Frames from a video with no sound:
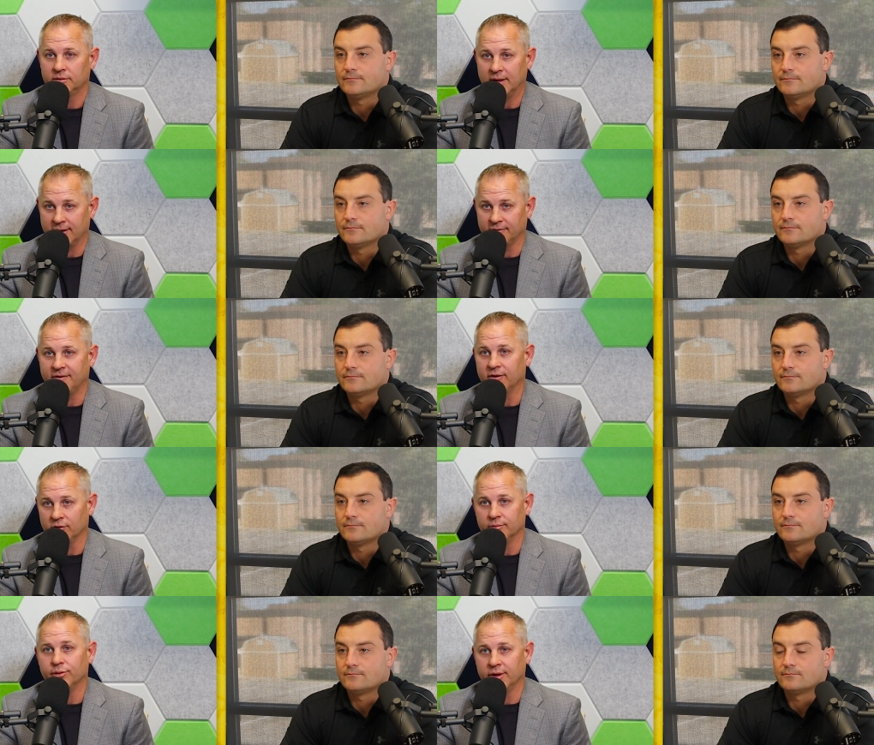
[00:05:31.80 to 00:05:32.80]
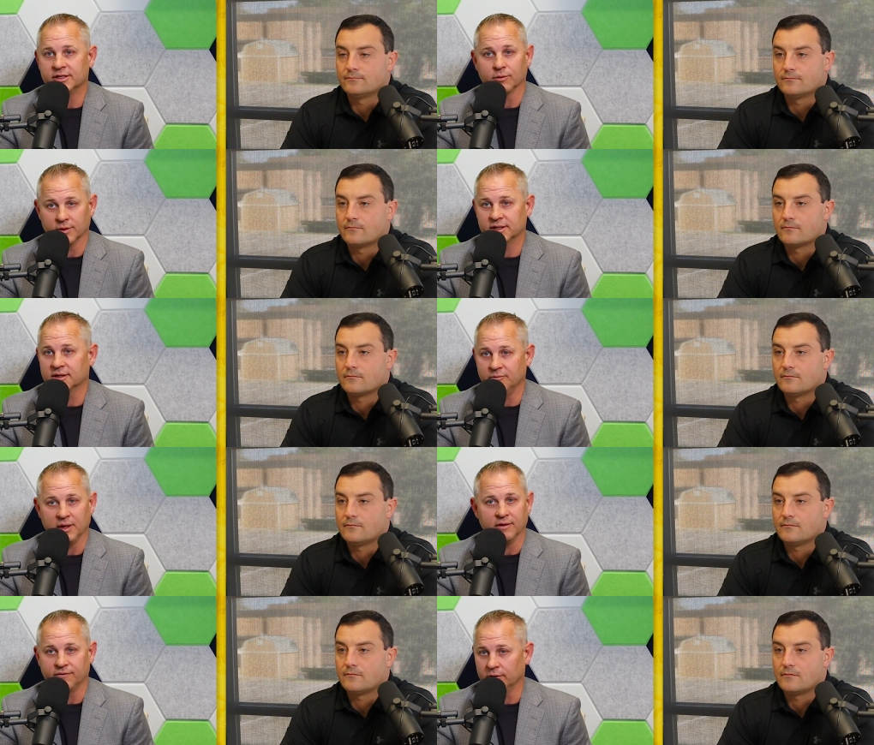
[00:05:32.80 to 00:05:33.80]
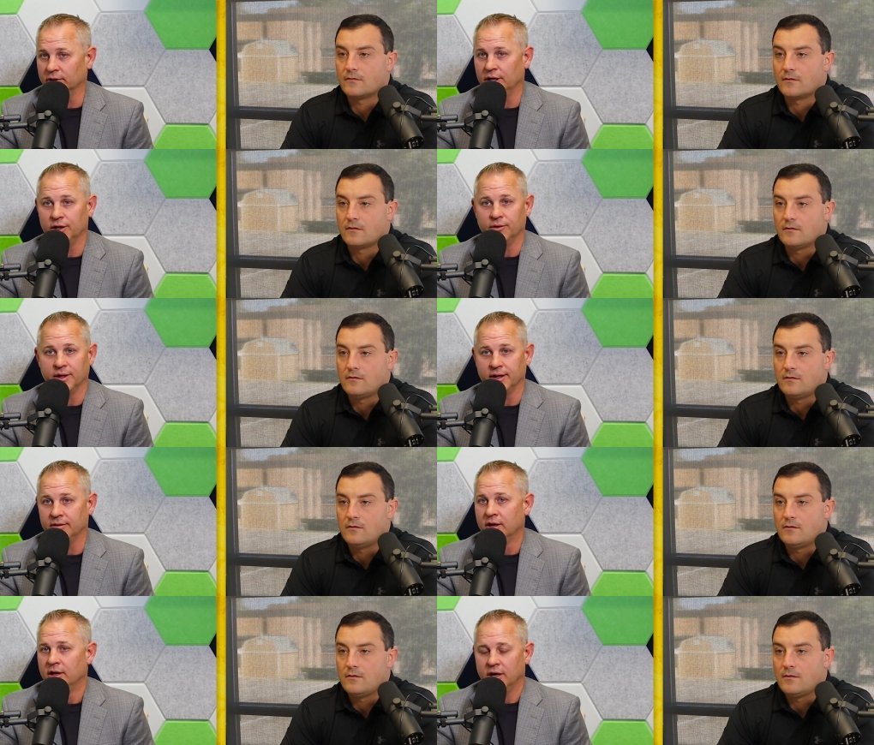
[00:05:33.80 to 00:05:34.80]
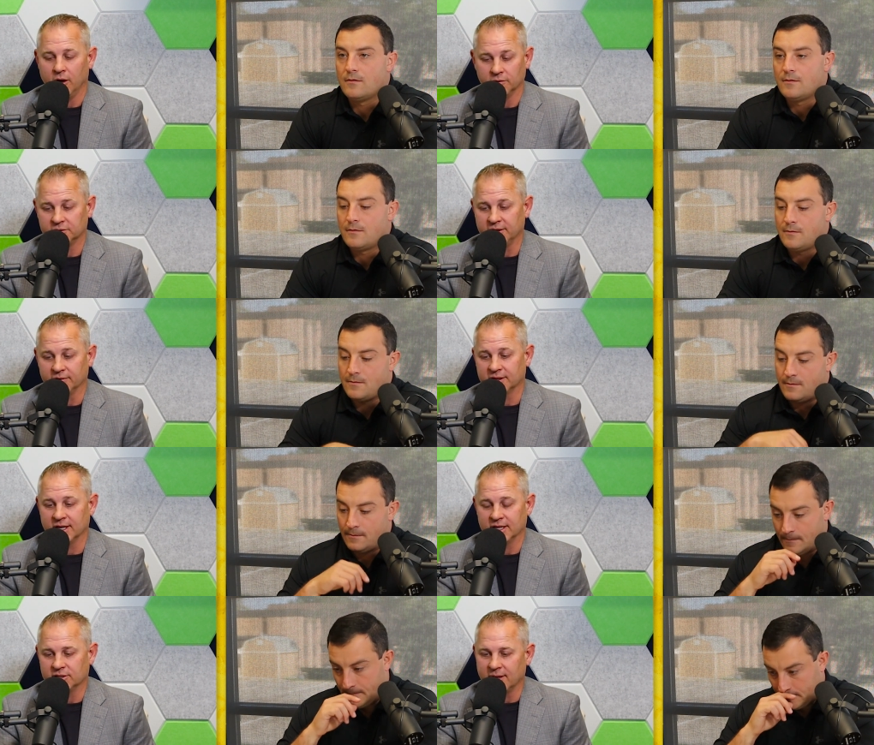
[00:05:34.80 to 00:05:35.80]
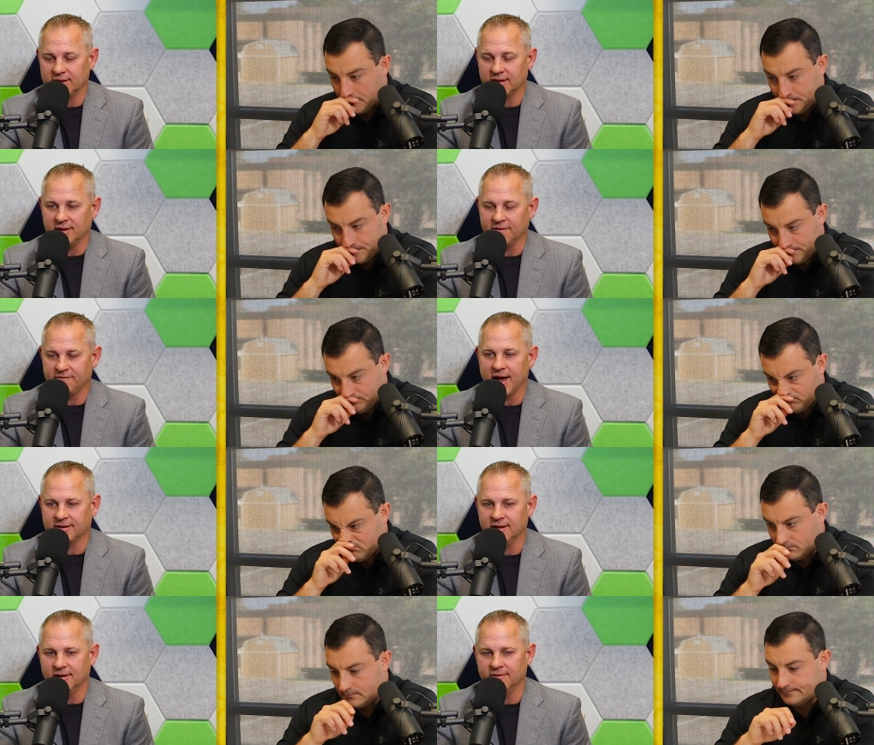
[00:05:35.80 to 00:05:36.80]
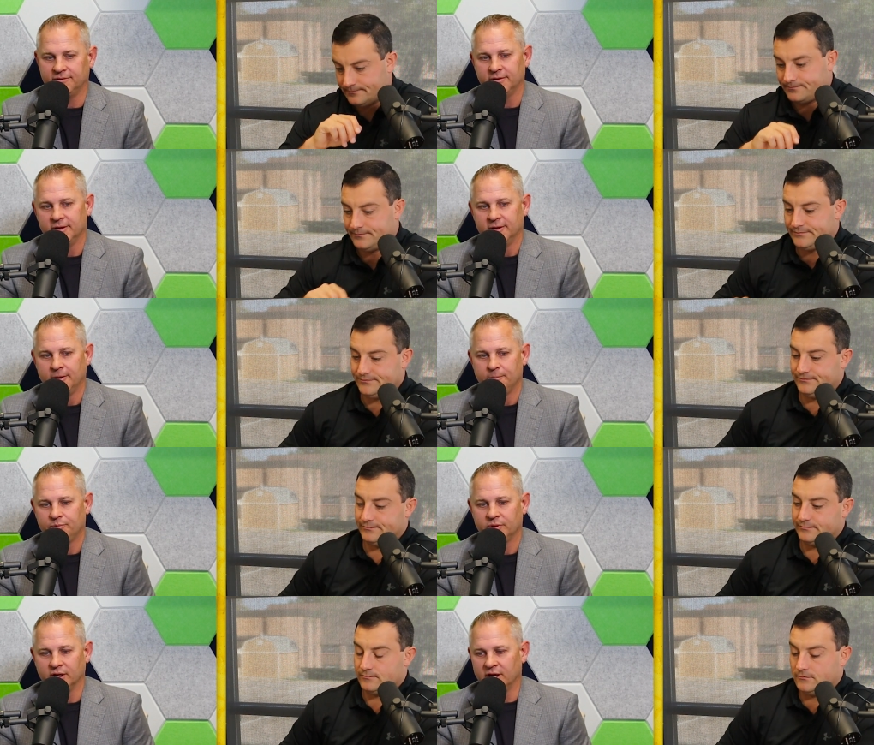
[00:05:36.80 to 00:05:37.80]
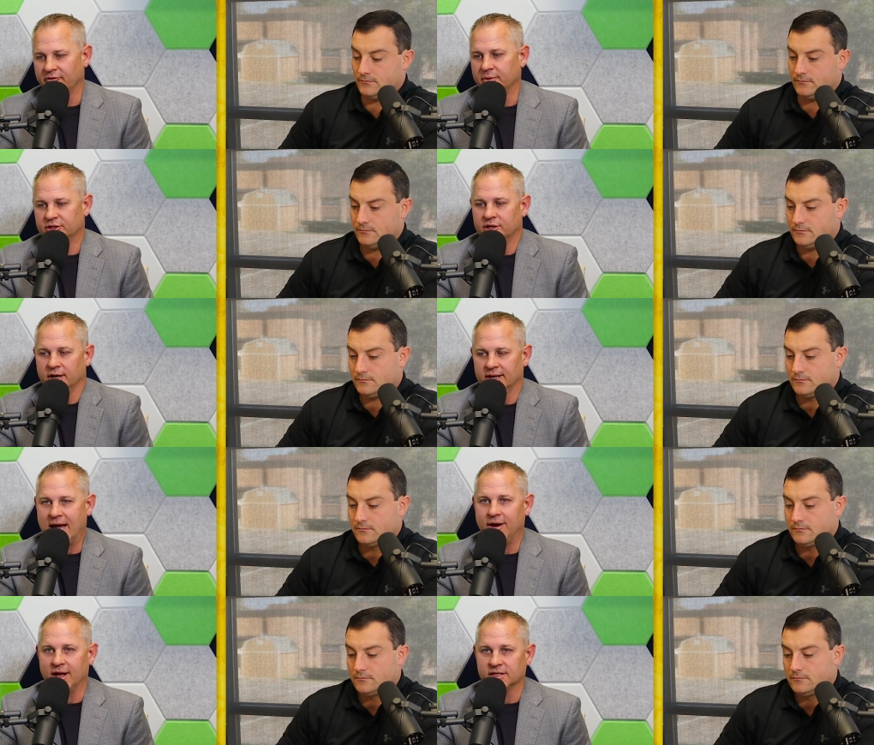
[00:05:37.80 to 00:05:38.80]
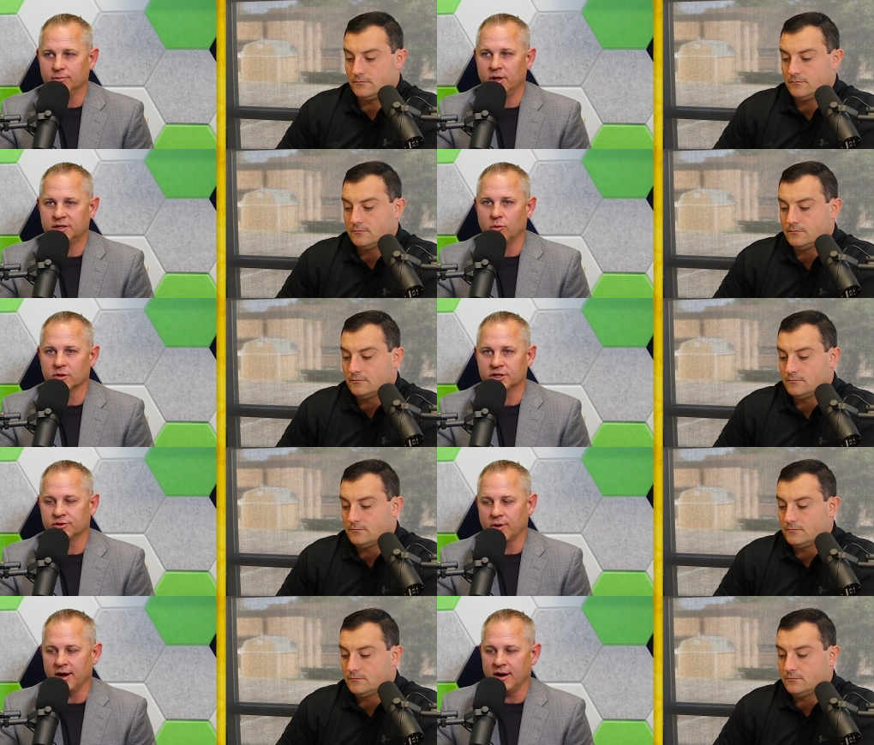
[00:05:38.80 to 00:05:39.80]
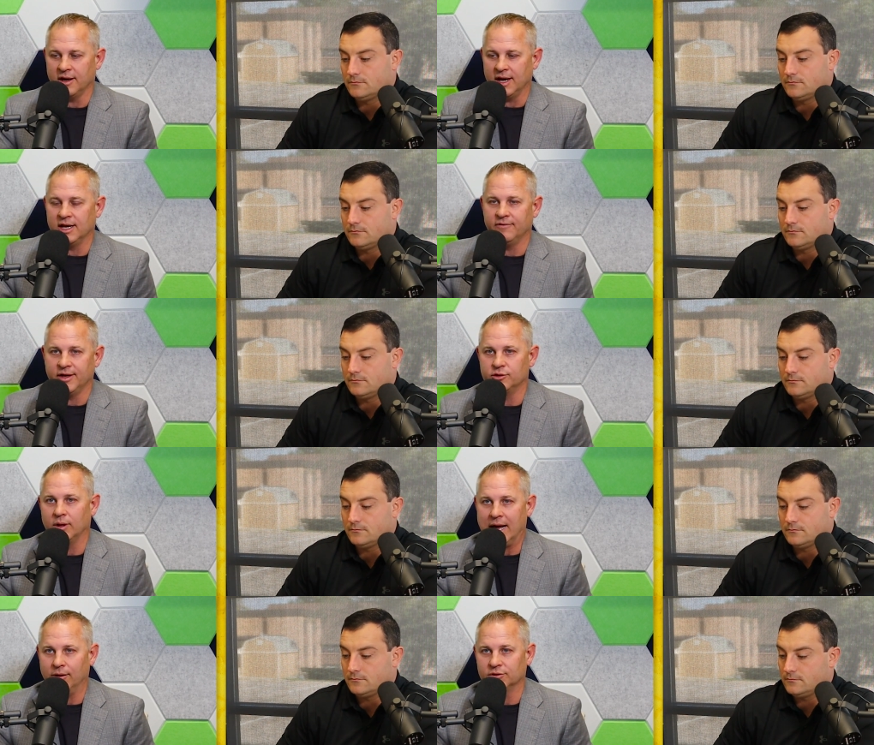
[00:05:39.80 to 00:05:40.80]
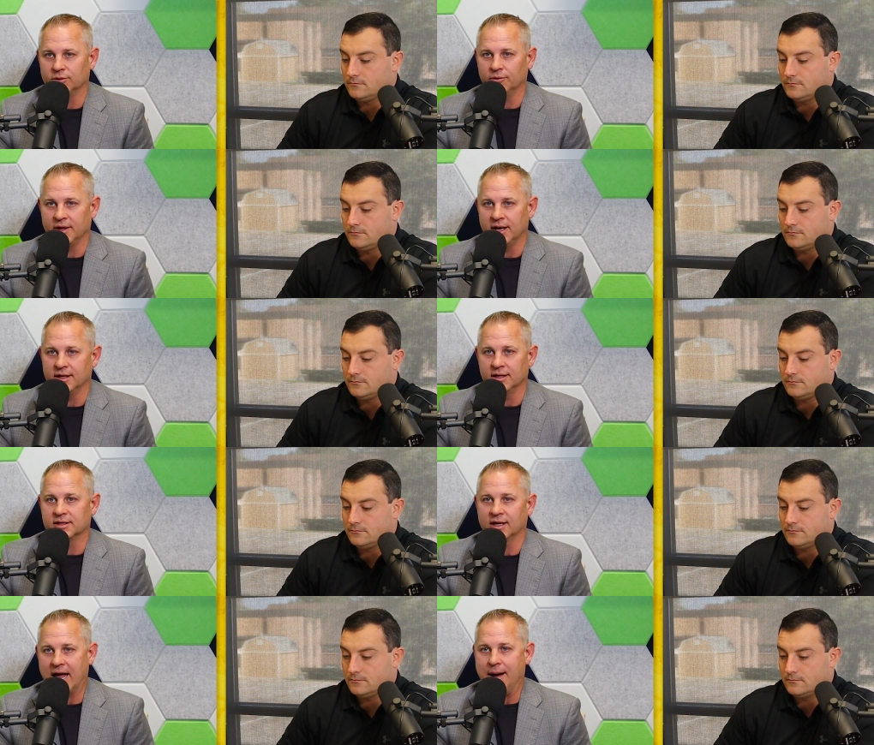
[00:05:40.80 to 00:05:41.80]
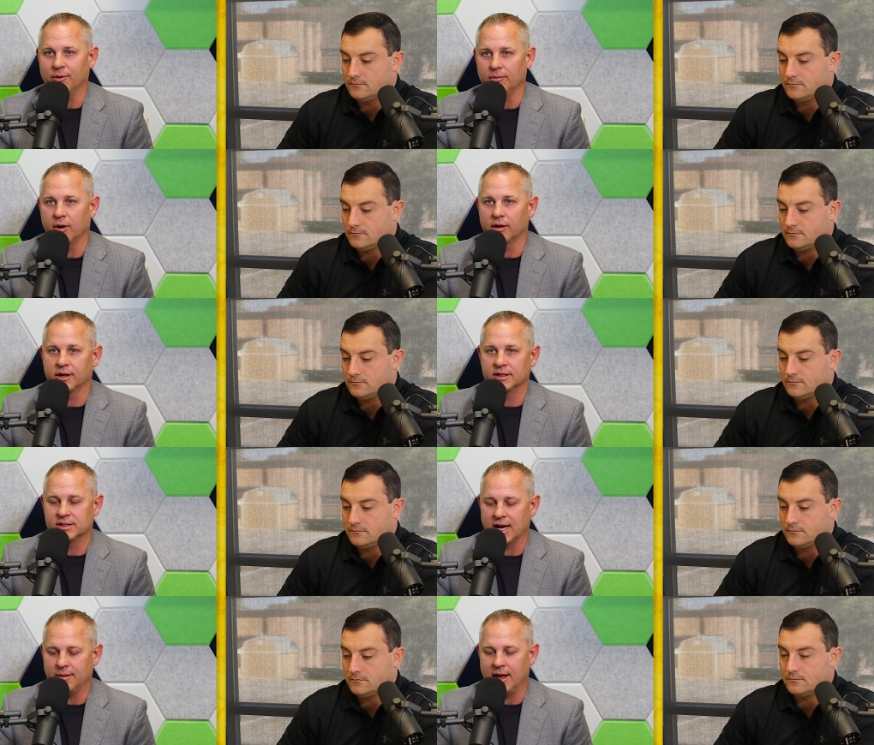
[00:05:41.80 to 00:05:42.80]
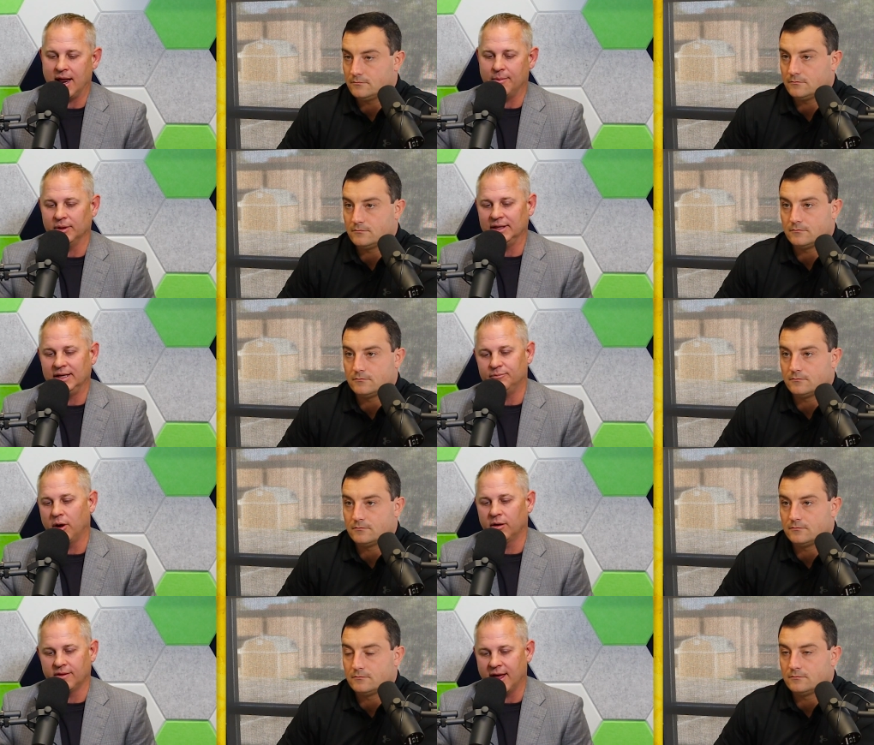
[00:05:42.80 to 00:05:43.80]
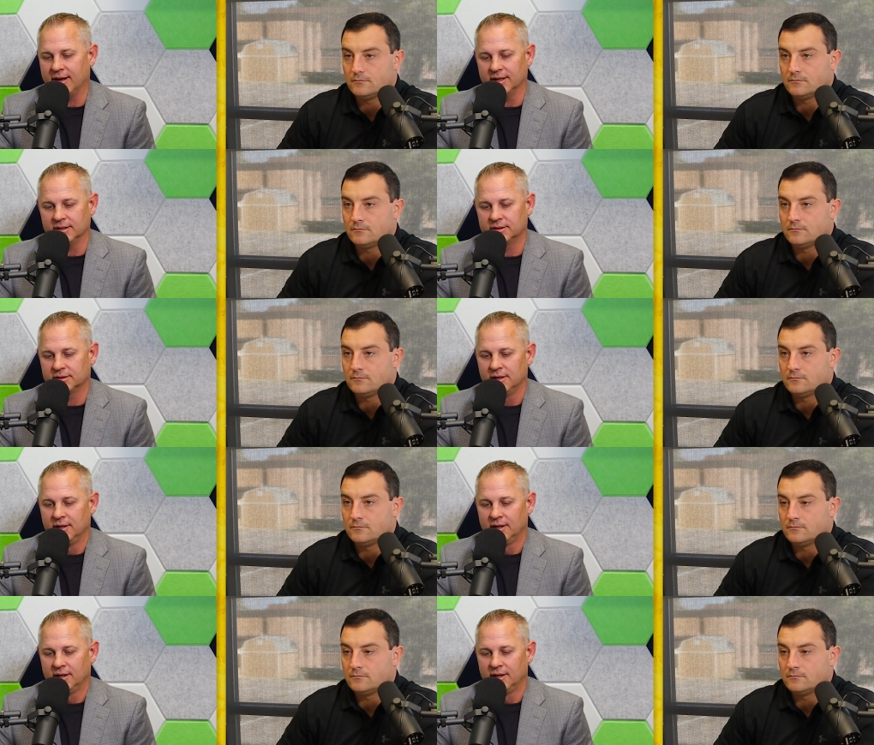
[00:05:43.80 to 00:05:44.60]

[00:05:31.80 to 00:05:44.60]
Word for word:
Speaker 1: that are federal employees at risk of being furloughed and all those different things. So I think the effect of the government shutting down has much more strain on an individual household than it does on capital markets. And I and I believe part of that is